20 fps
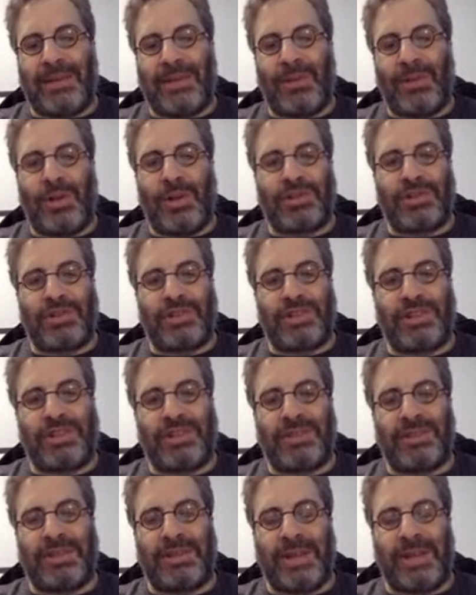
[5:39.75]

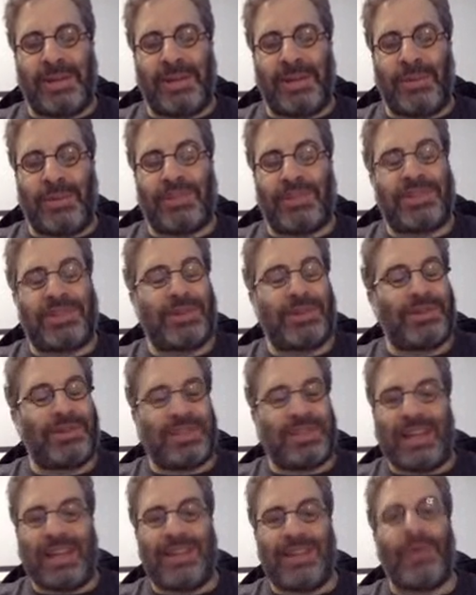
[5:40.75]
launching what's still
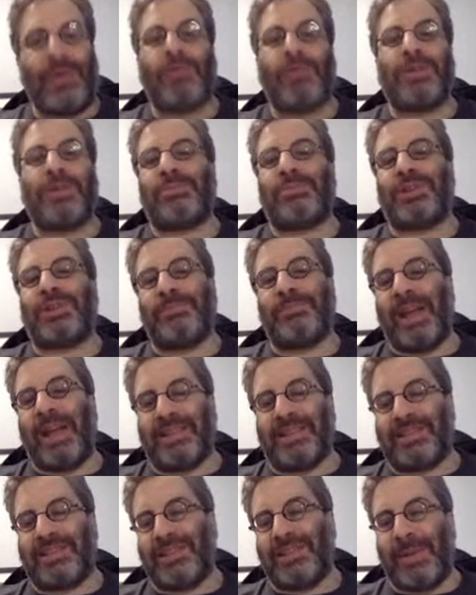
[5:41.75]
today the only print
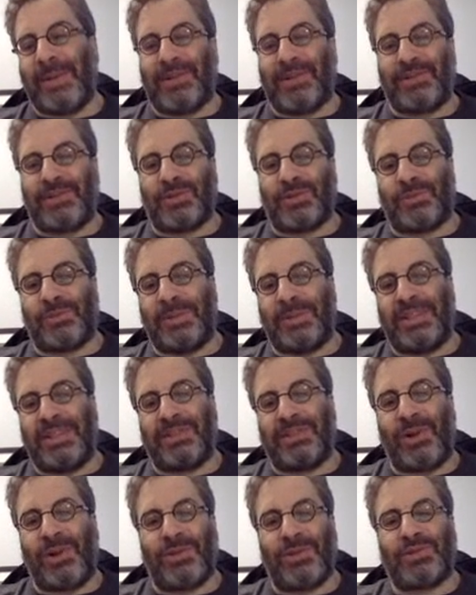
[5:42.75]
magazine about social media,
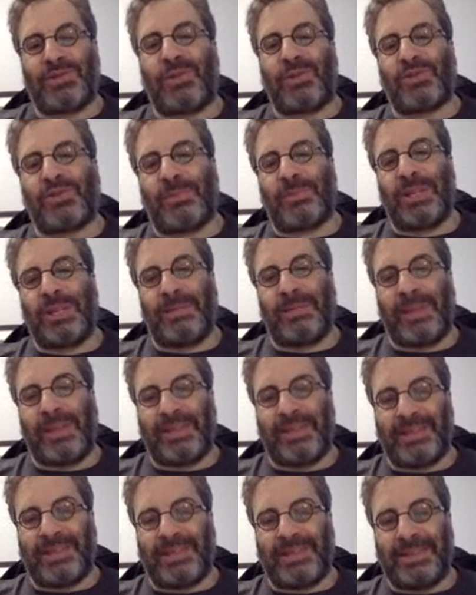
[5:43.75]
called the Social Media
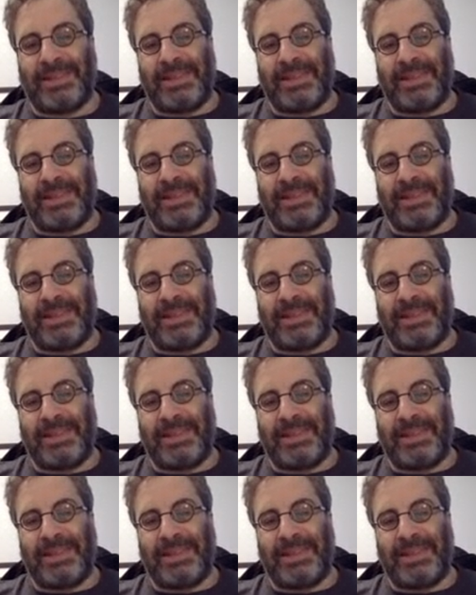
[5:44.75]
Monthly,